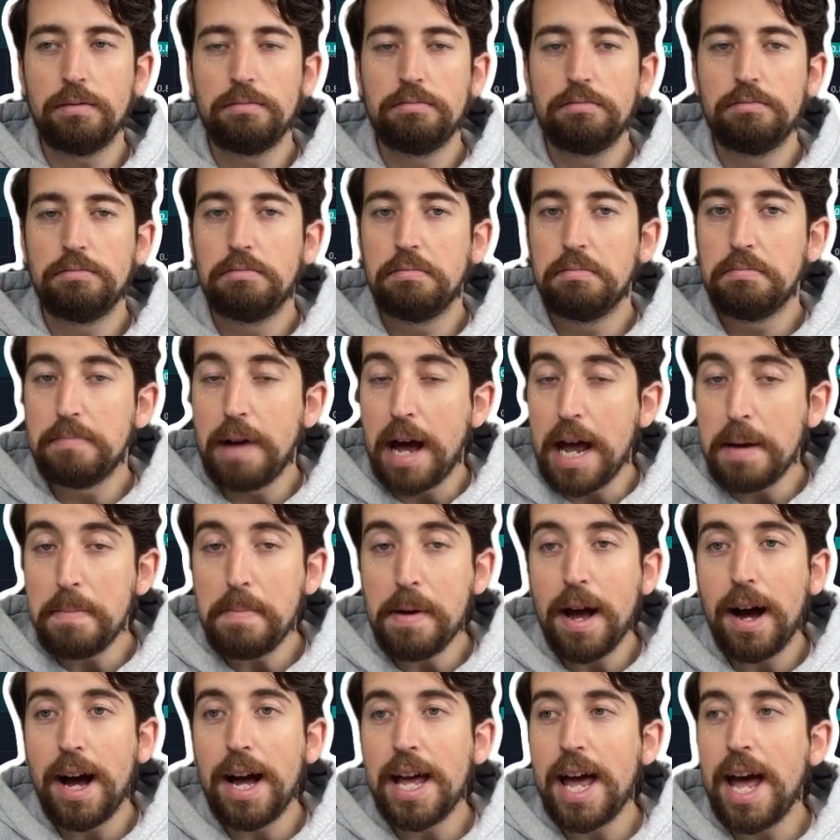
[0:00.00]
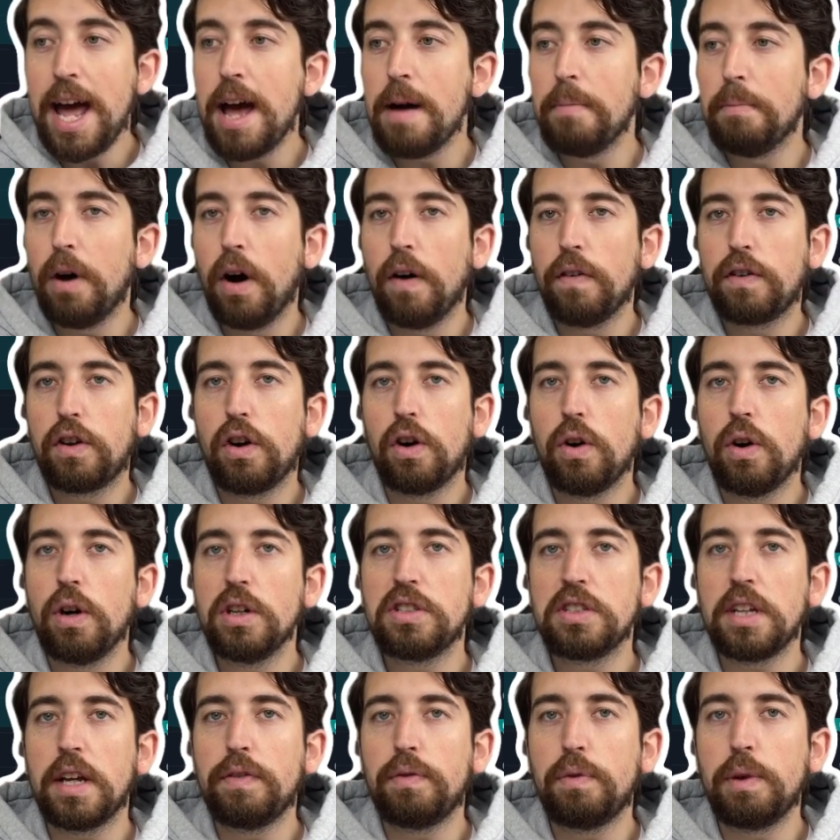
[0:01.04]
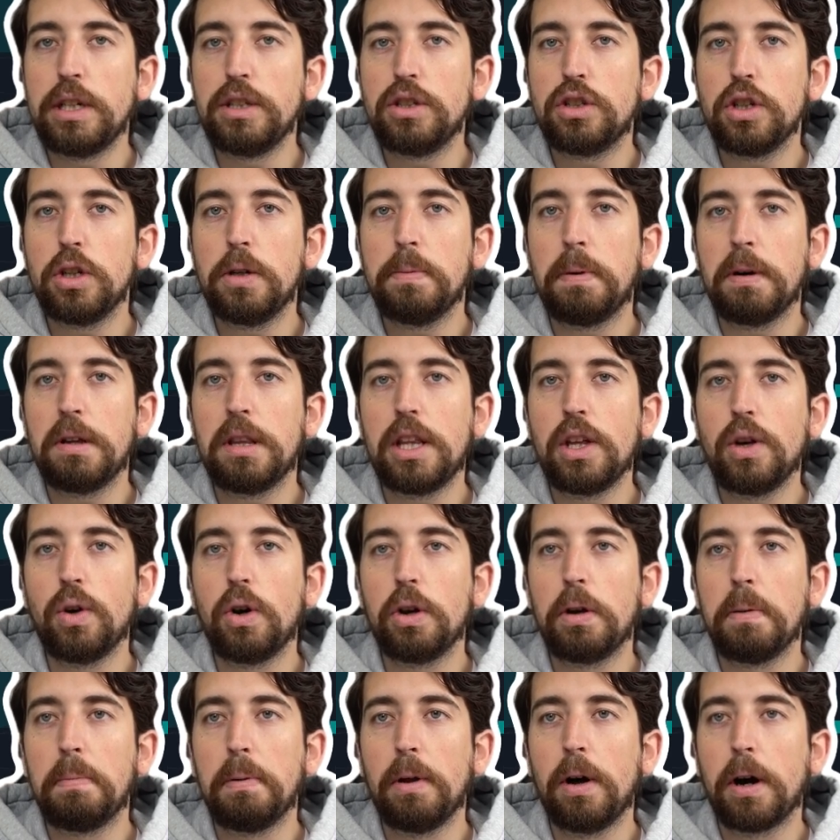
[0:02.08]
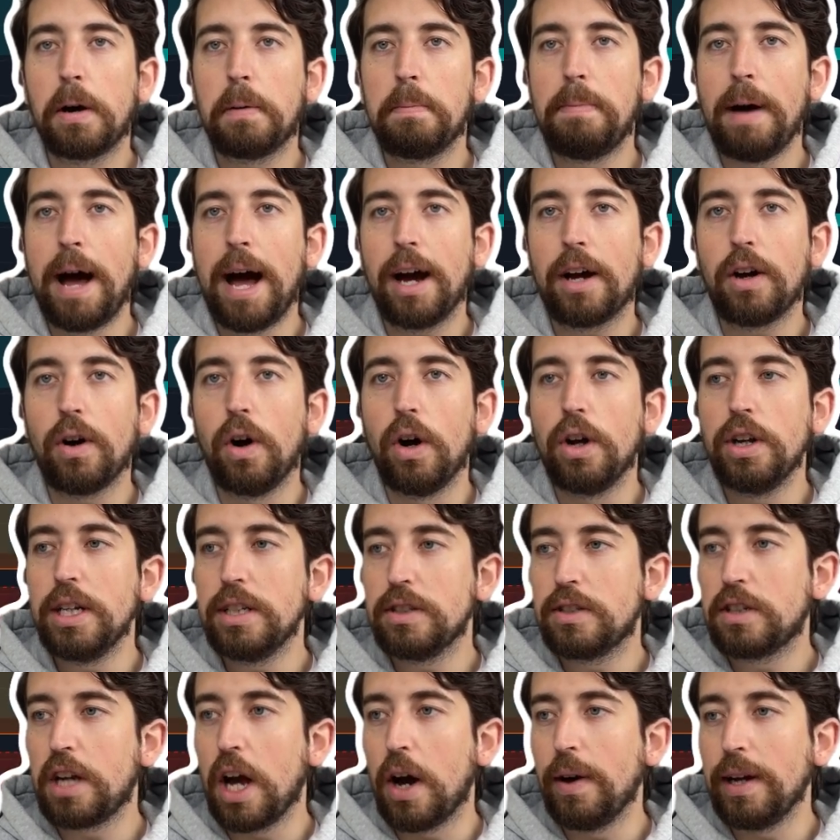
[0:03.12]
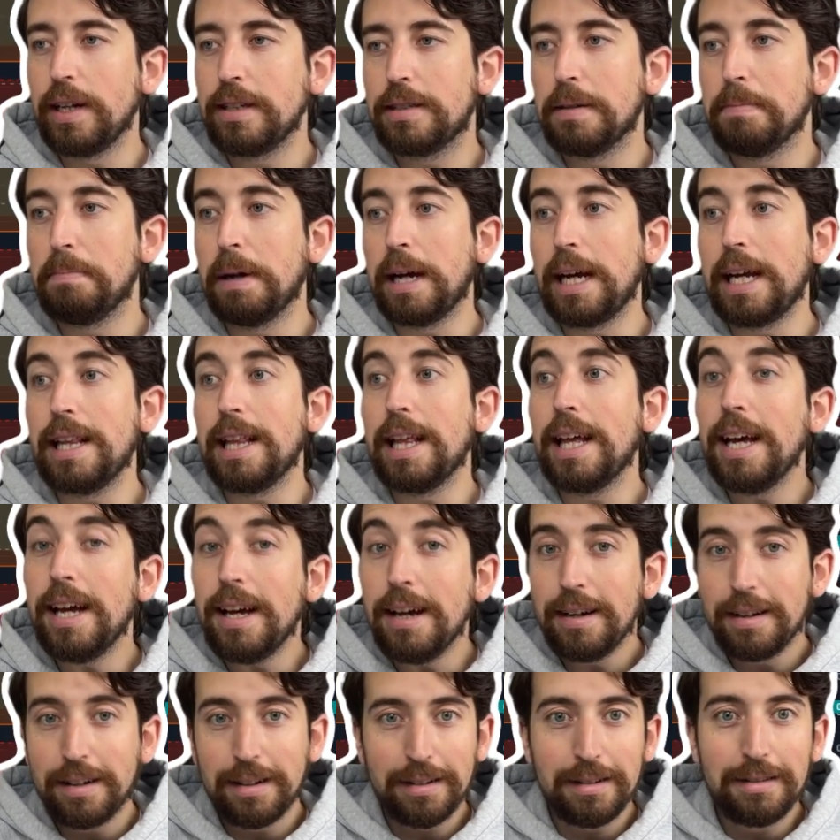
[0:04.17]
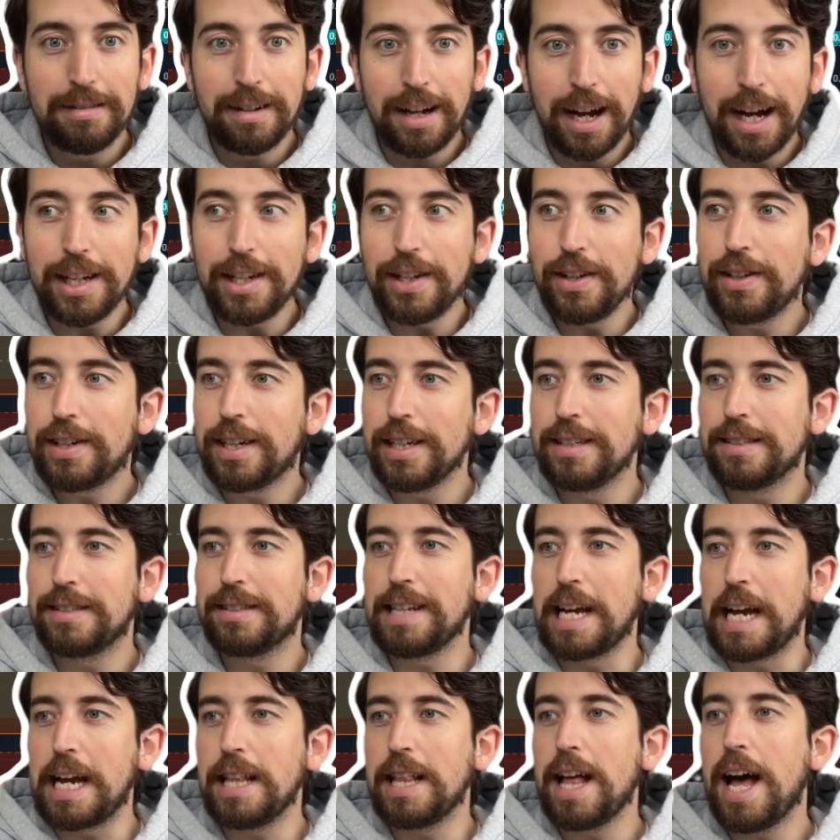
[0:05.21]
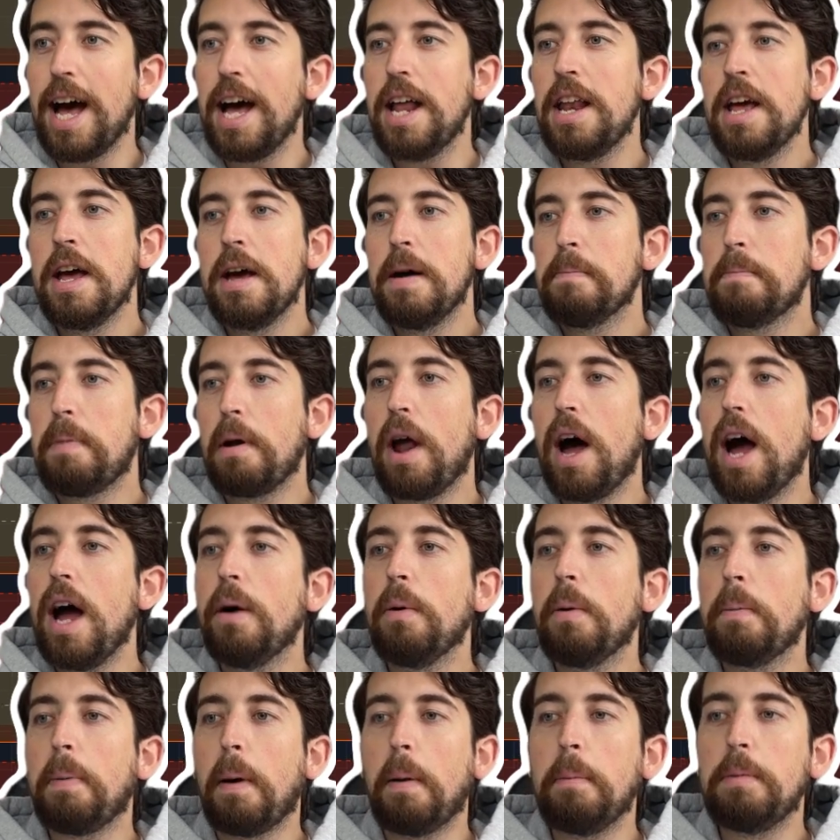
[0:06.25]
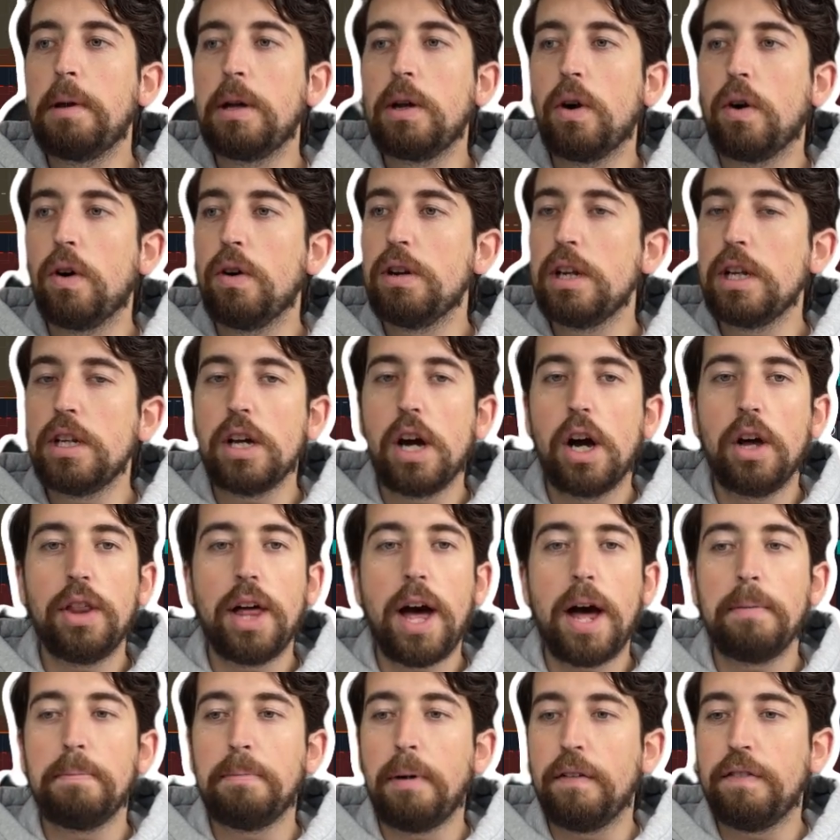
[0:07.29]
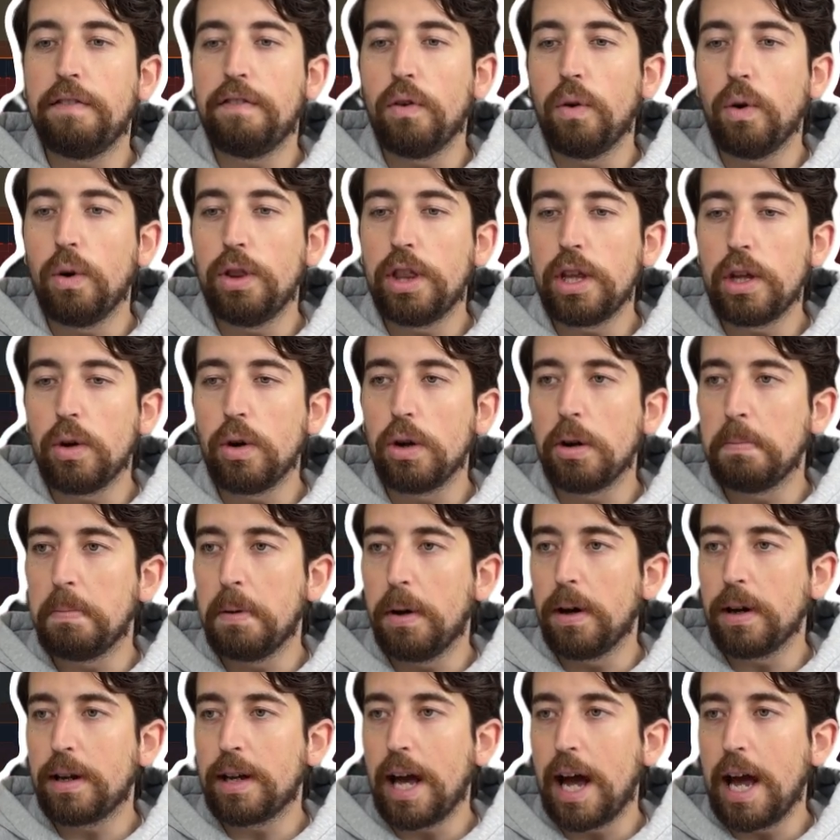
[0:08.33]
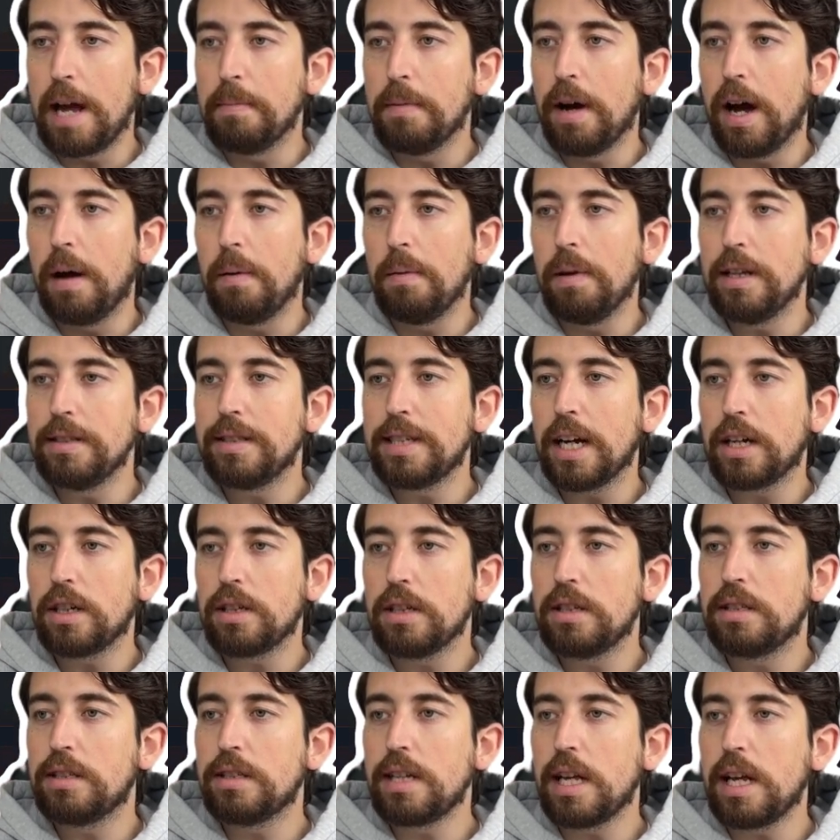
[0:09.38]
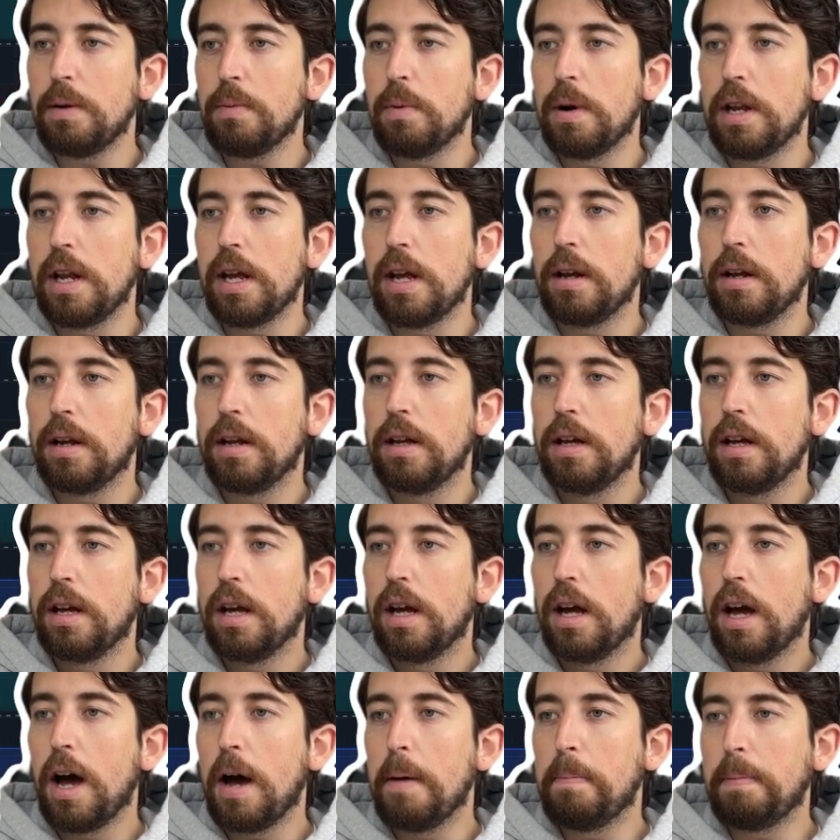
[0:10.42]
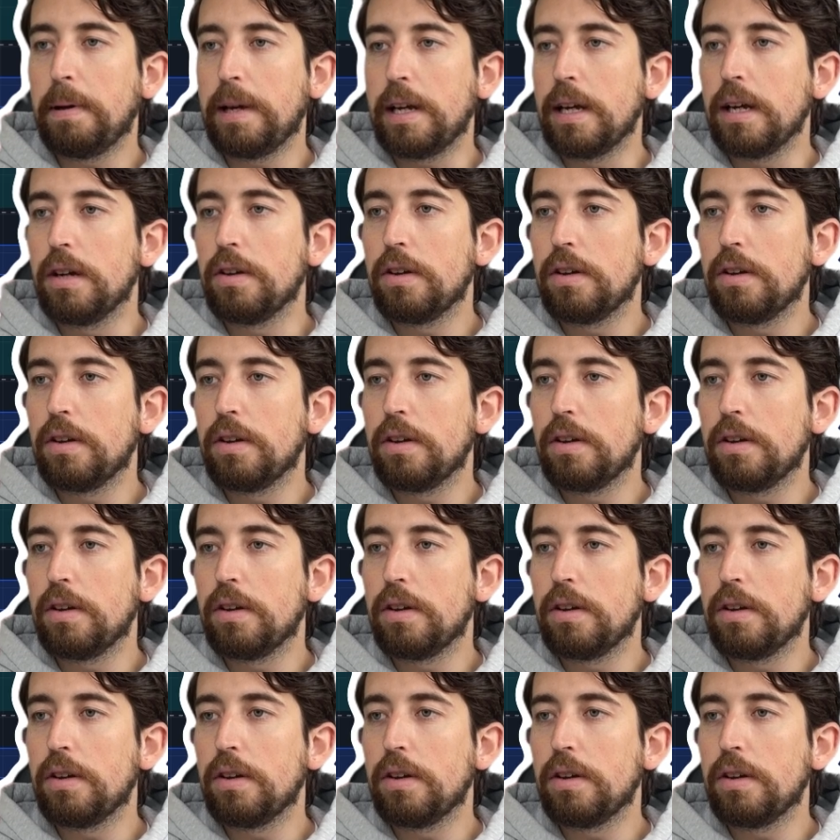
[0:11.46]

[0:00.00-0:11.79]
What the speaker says: Maybe I am. Of course, if we do put the order block back on, it's going to be there, and you can see that. But I would probably already know that before the order block came up. Let's actually see when it appeared.